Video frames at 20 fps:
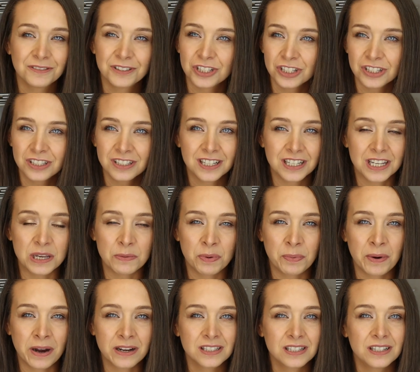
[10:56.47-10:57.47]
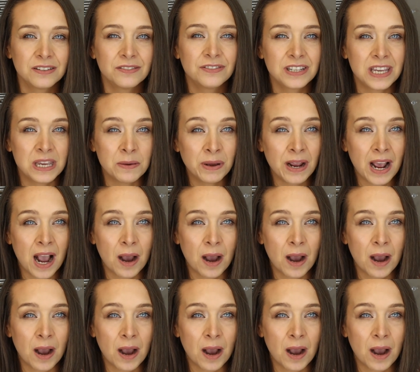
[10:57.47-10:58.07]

Just keep it positive, keep it